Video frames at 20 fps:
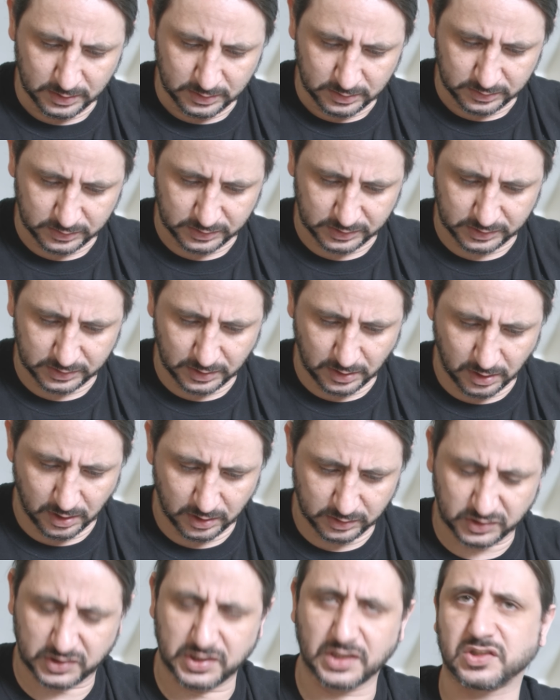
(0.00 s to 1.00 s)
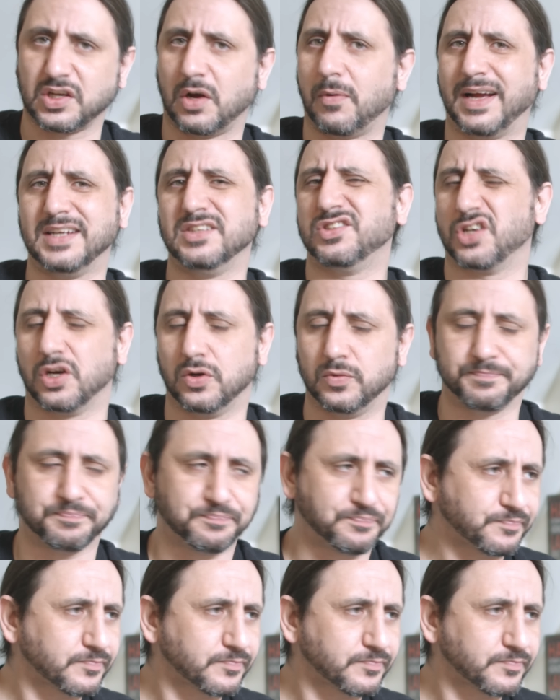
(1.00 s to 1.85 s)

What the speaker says: 6082.